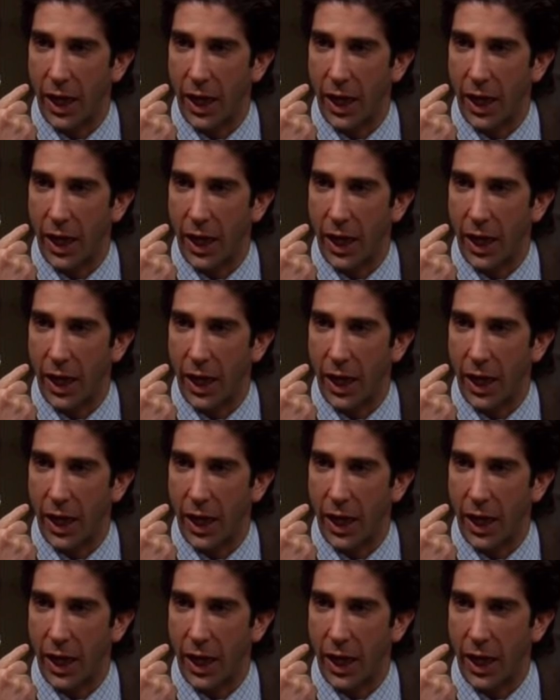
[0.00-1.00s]

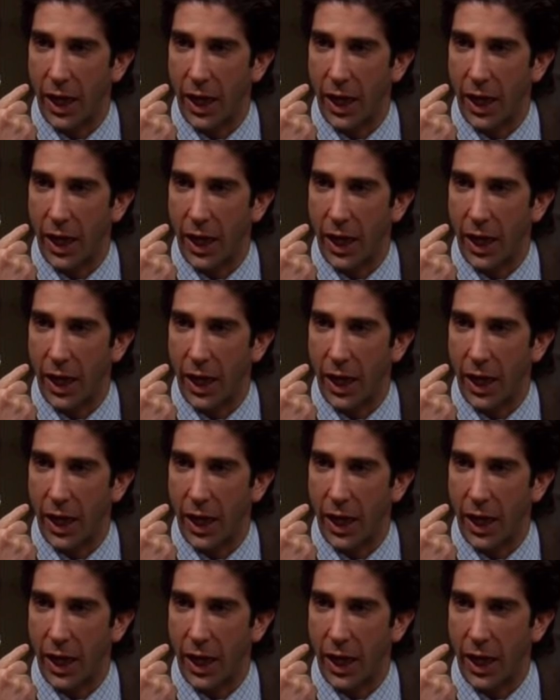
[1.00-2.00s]

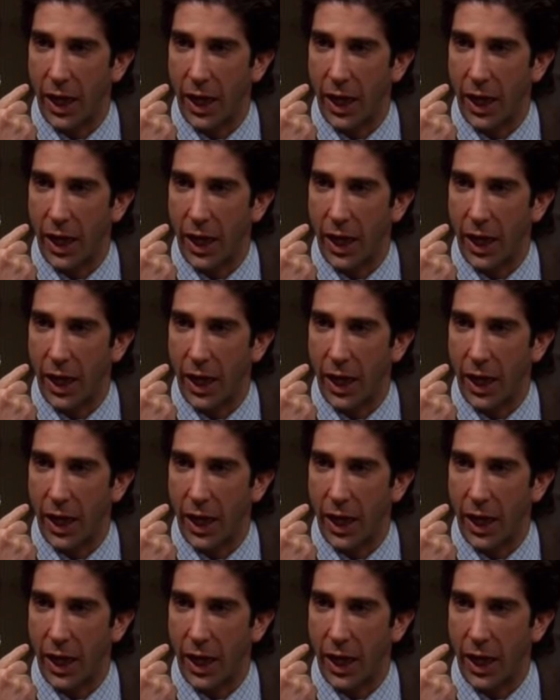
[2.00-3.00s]

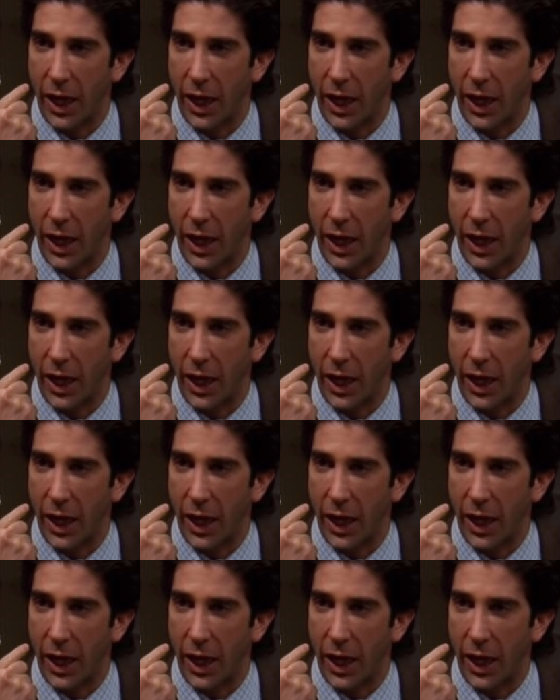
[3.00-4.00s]

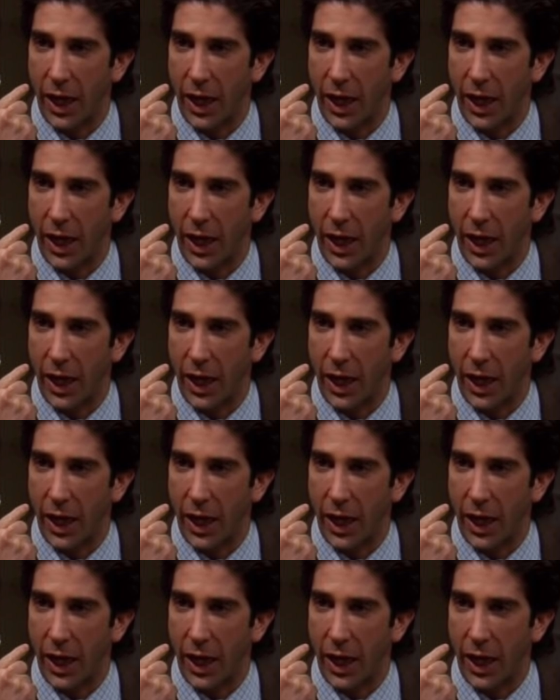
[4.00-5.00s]

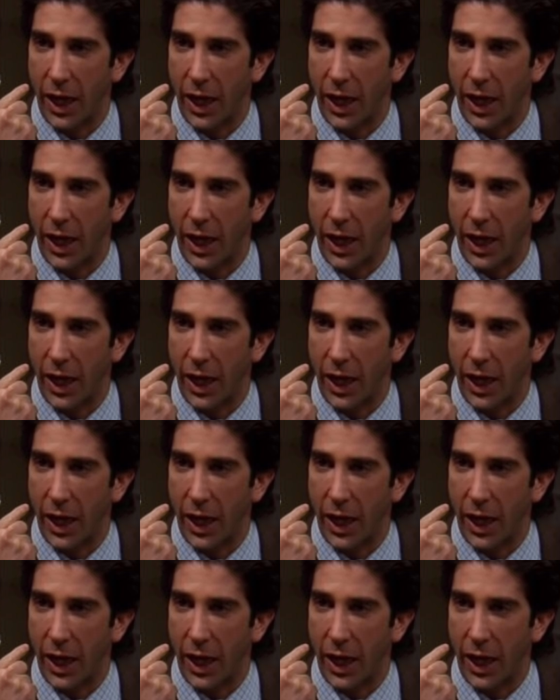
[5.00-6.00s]

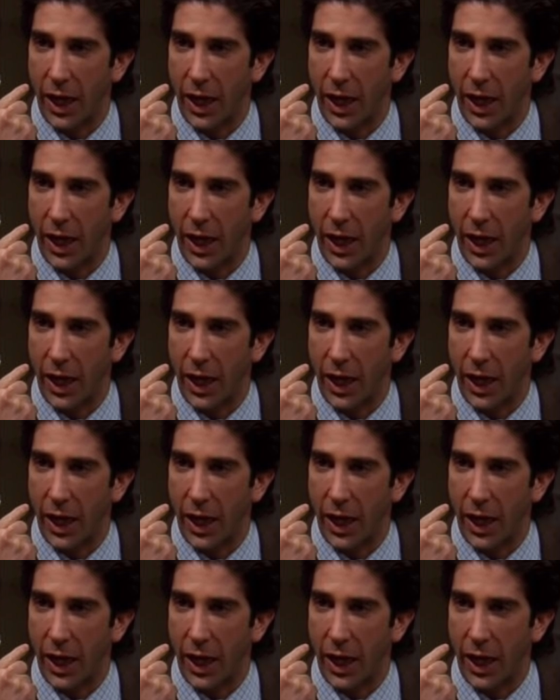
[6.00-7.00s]

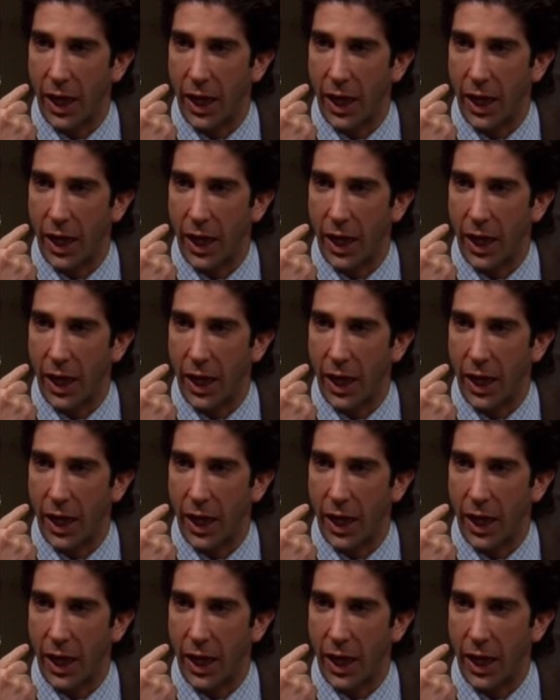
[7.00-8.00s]
This is a still picture; no speech is visible.